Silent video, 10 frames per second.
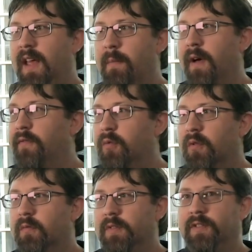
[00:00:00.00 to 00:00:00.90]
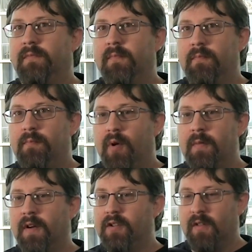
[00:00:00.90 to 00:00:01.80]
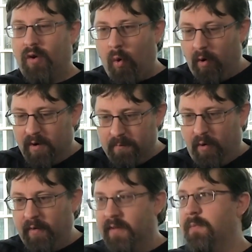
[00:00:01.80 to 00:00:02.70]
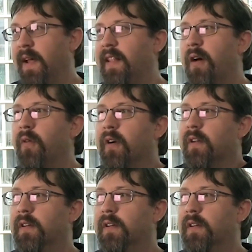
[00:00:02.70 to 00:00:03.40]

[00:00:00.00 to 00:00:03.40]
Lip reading: The EMF tool was pretty much the core component to make that work.